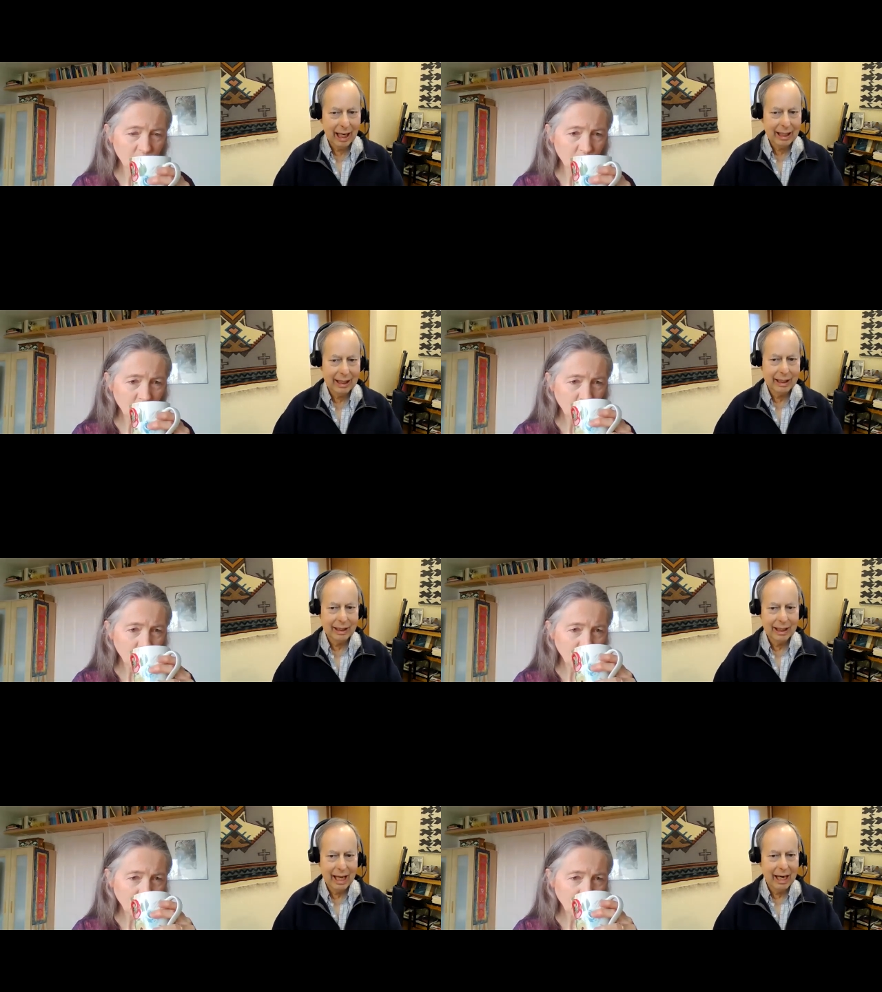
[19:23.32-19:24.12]
Speaker 1: "I
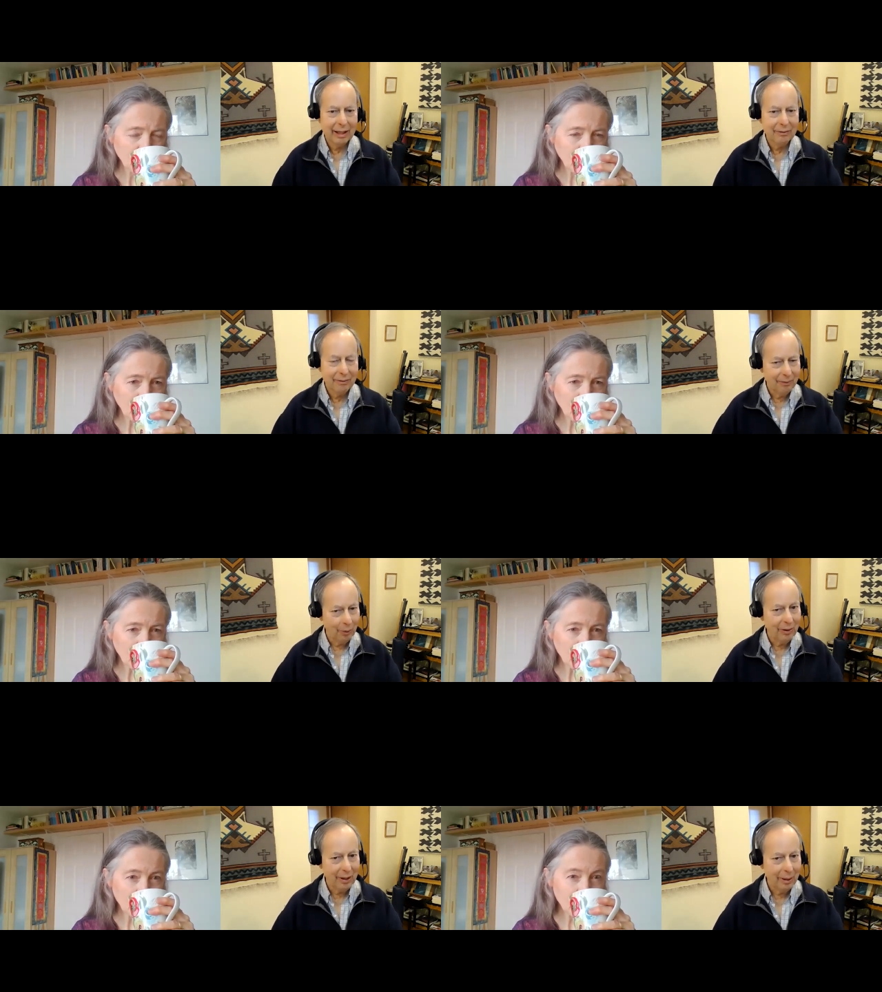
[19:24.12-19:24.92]
can get it
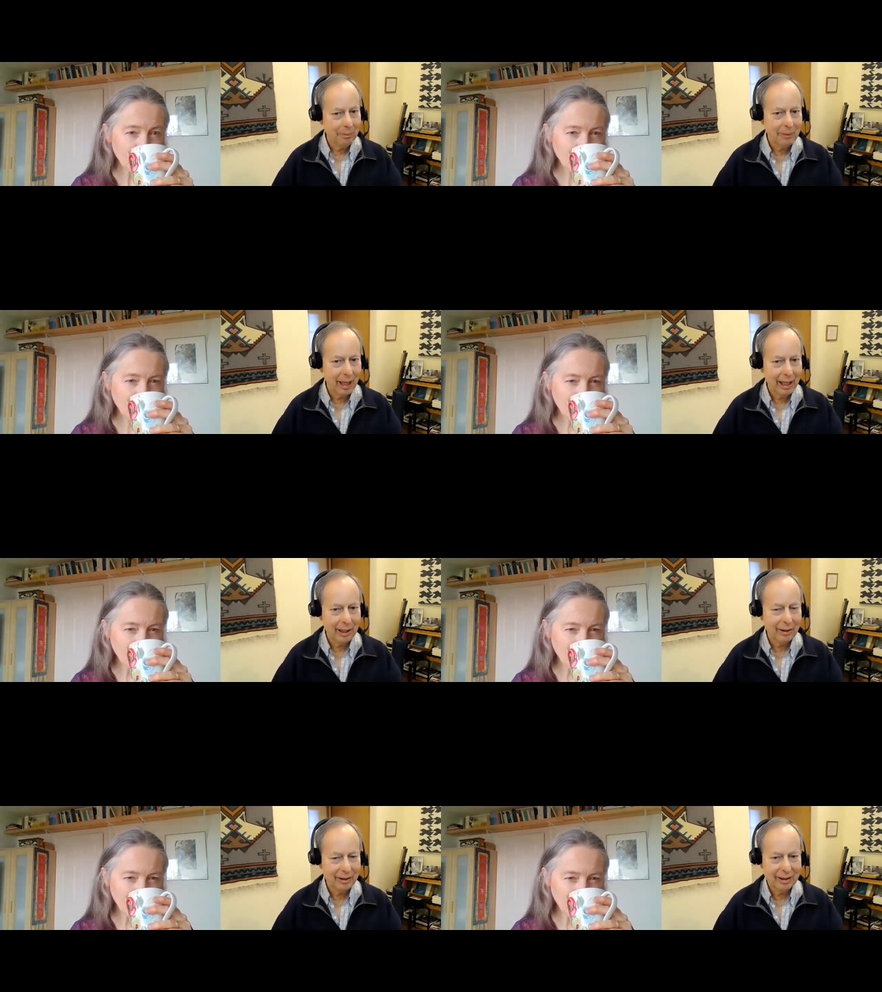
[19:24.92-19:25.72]
for them," I
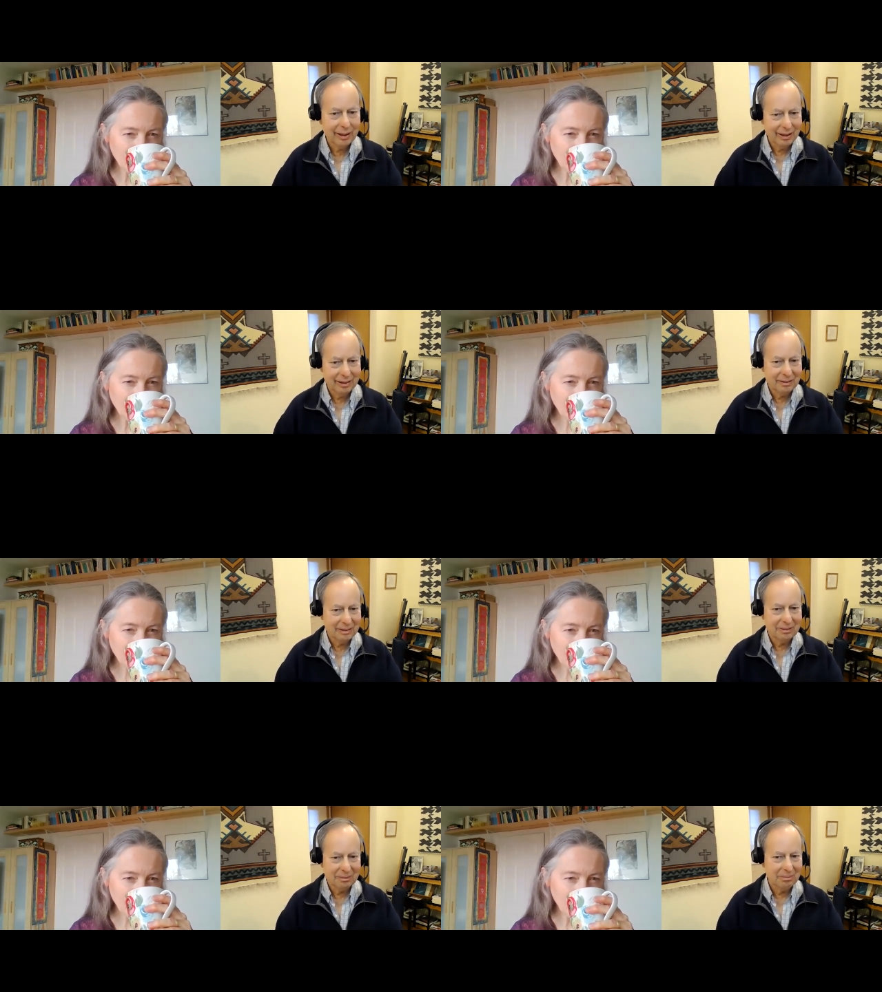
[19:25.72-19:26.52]
don't. Uh,
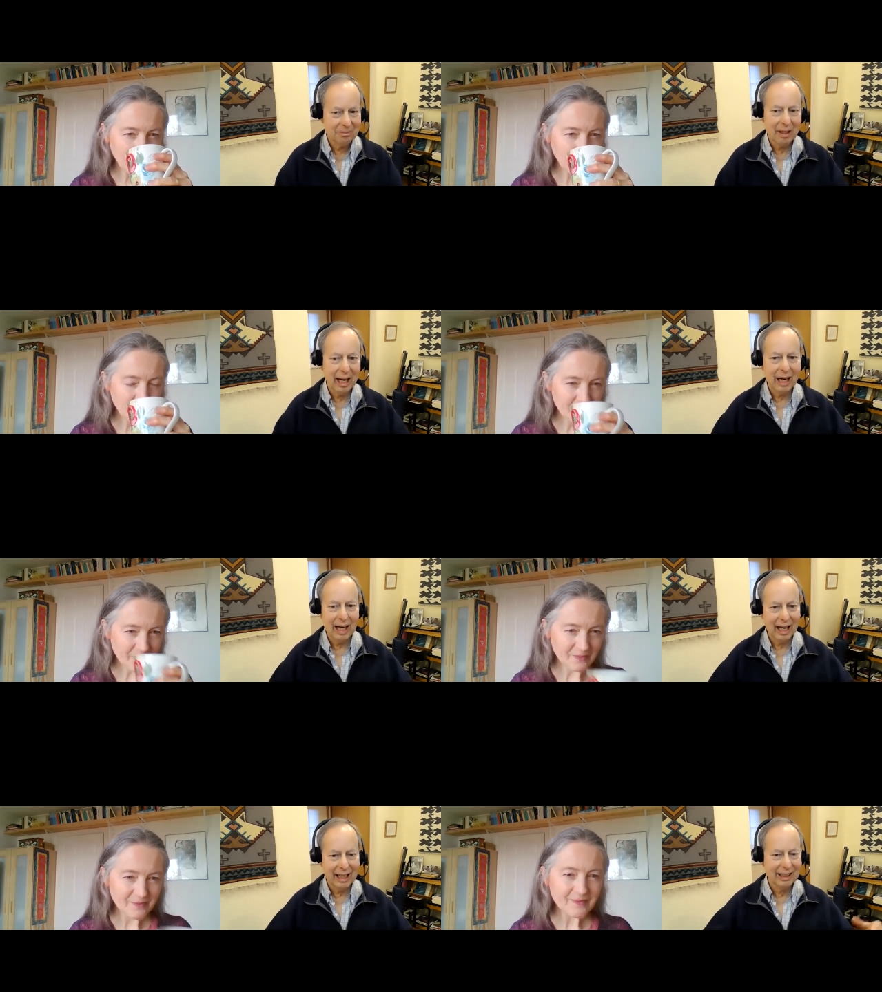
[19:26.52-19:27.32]

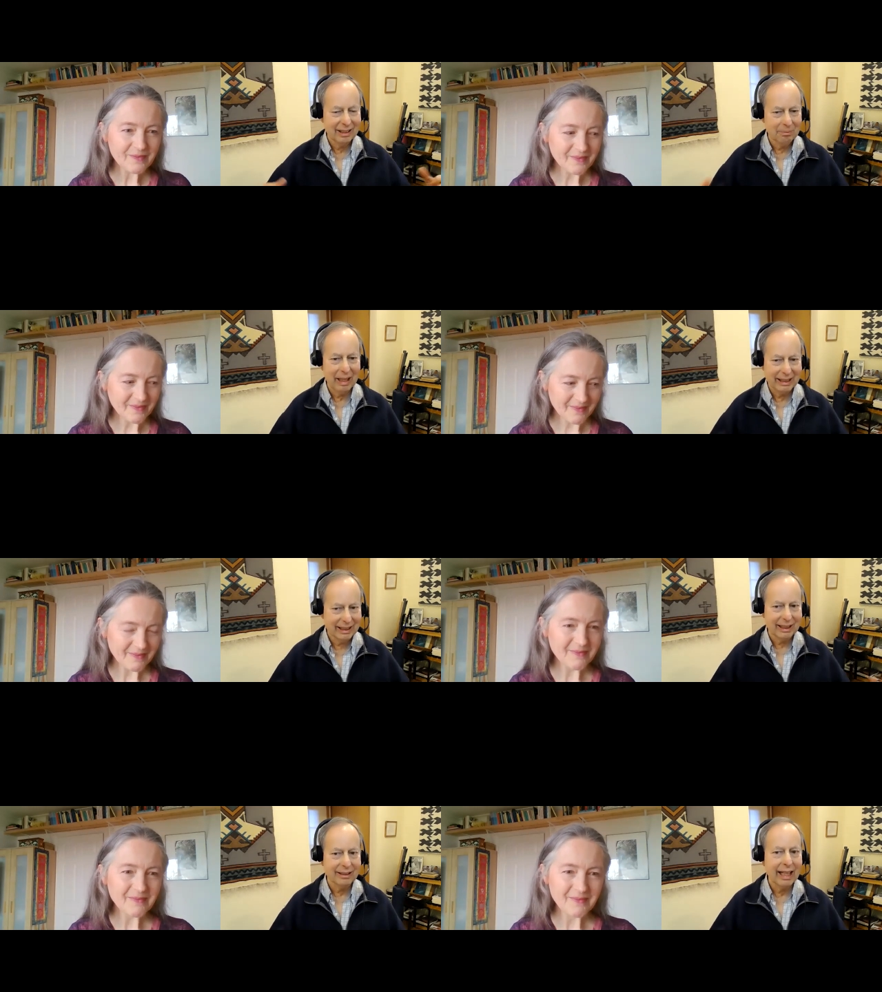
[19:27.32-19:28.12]
I can
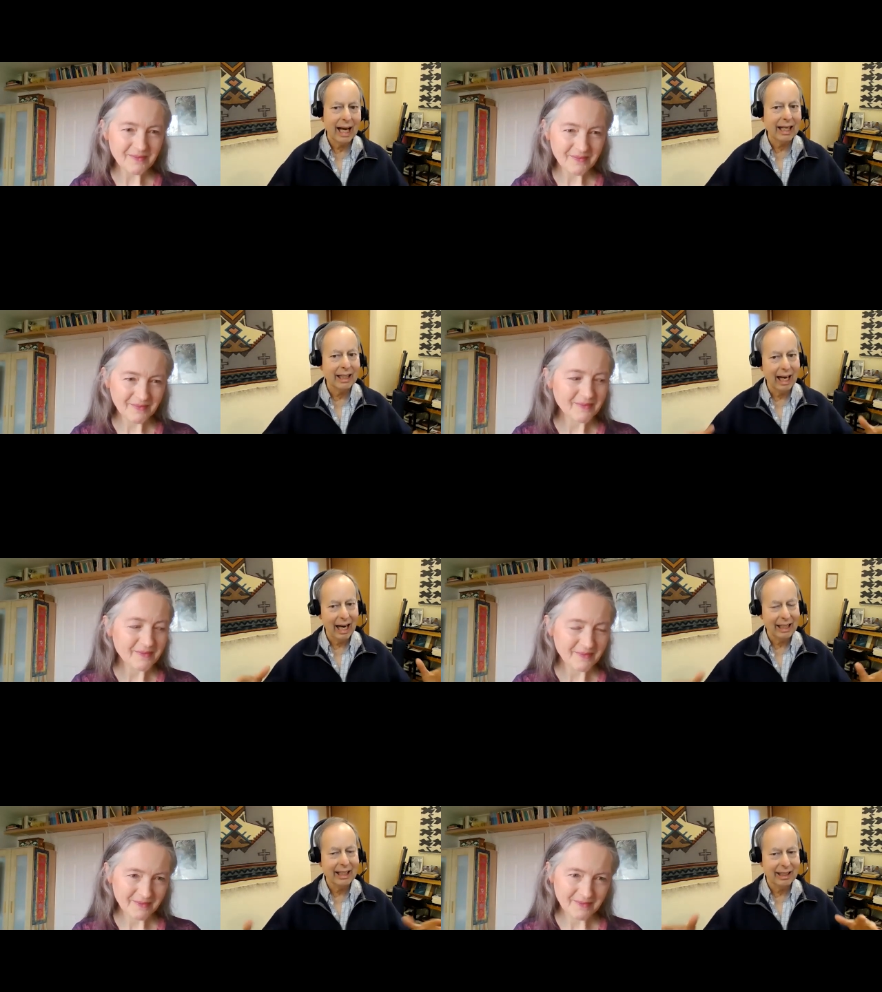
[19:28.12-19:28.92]
basically I can
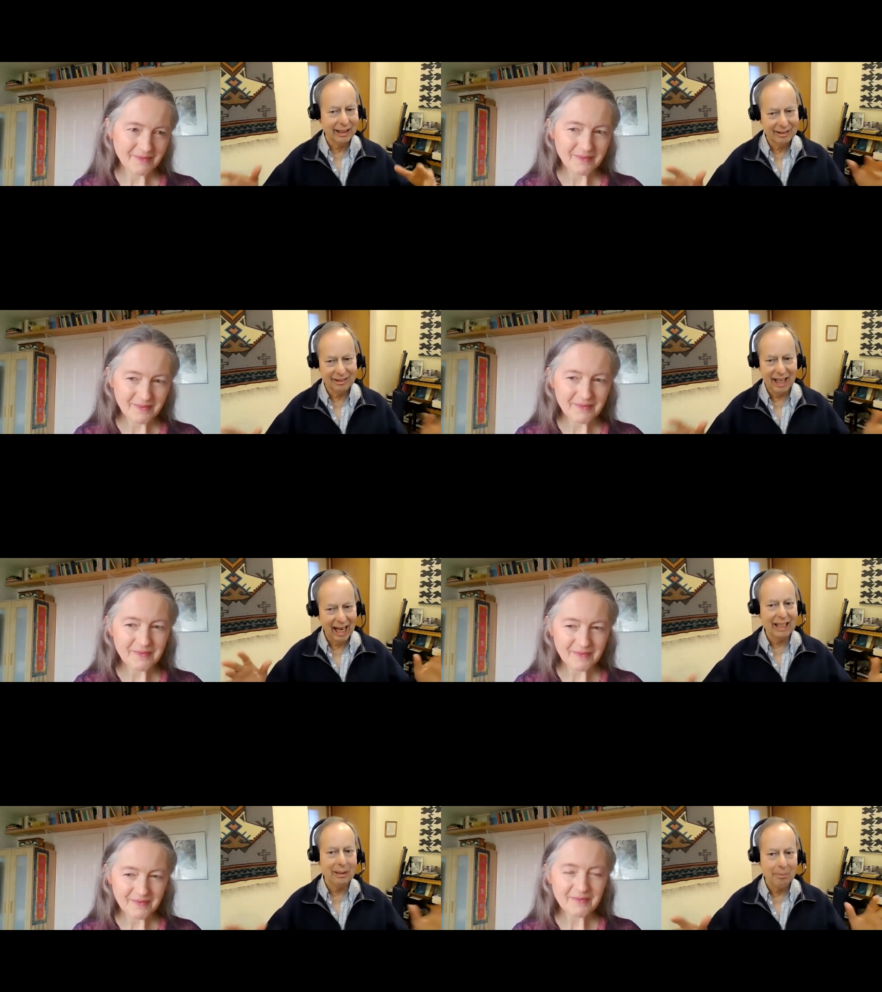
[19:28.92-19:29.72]
I can I
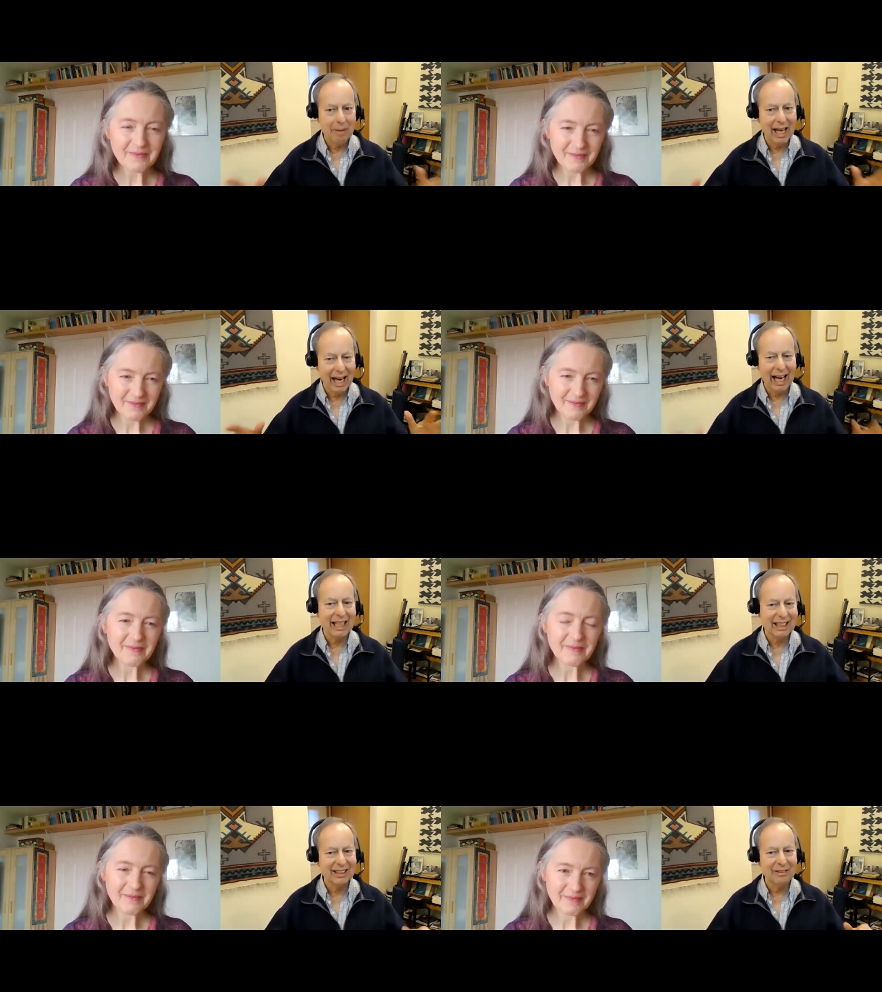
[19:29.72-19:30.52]
can make I
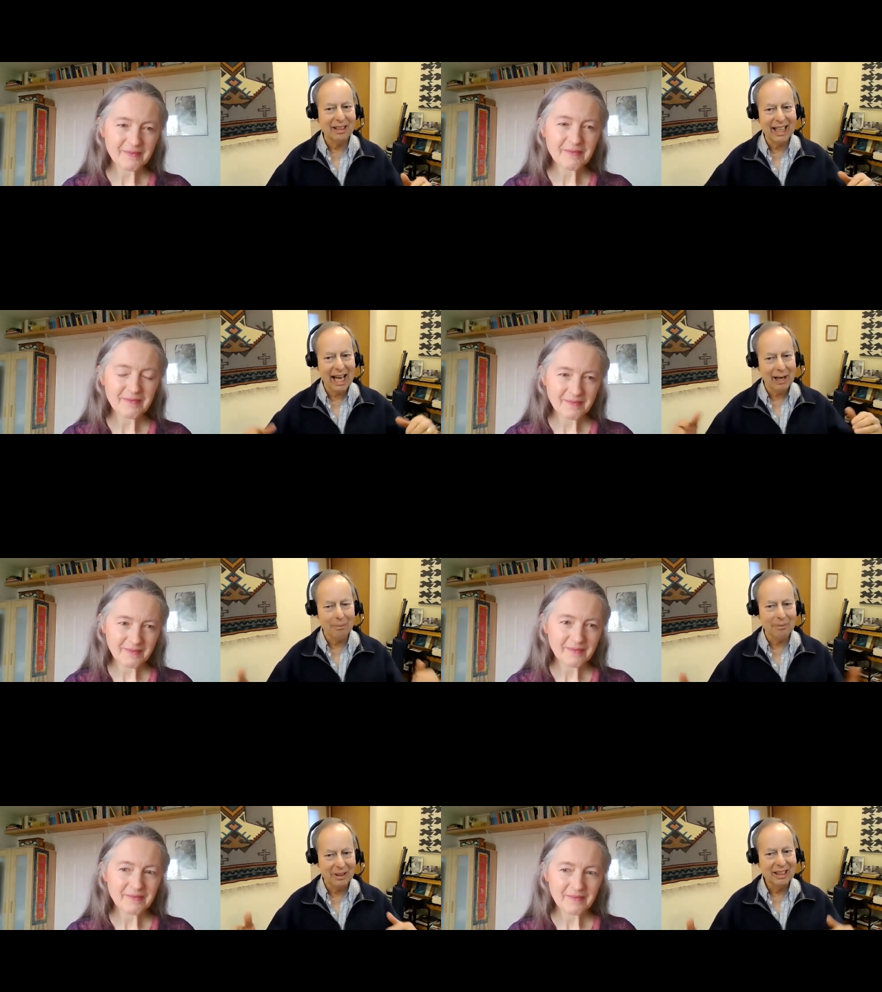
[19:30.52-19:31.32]
can get
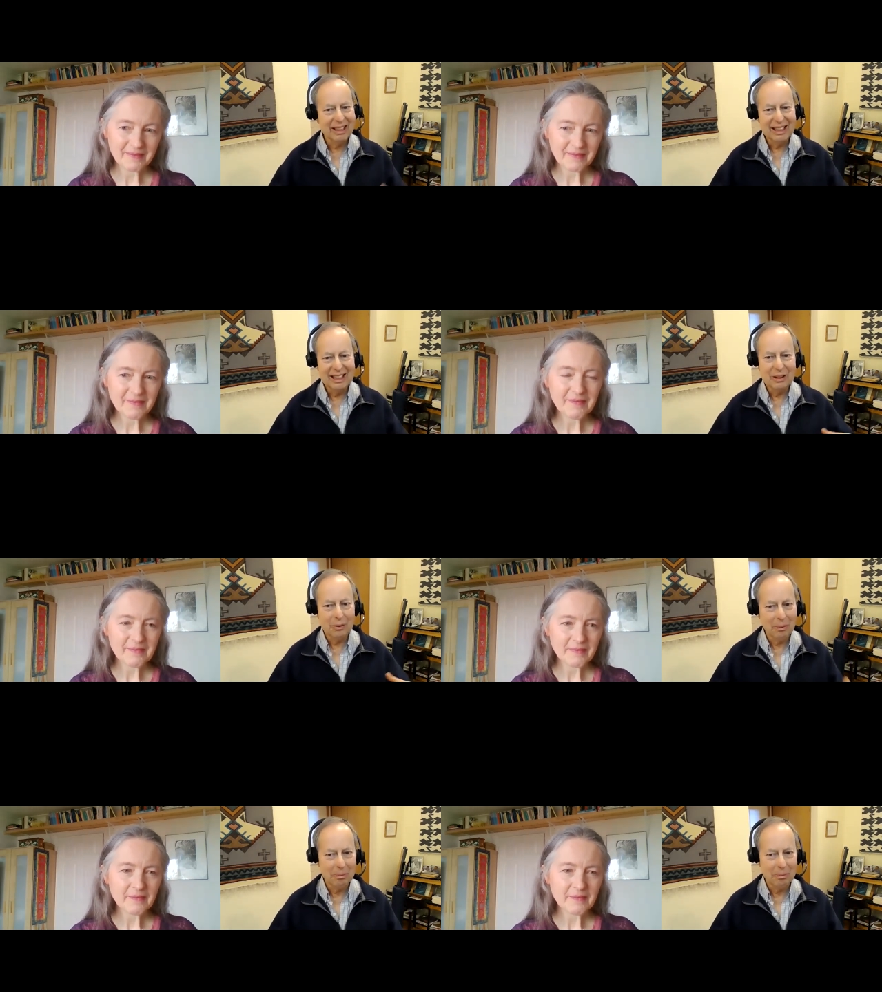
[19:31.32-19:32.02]
them to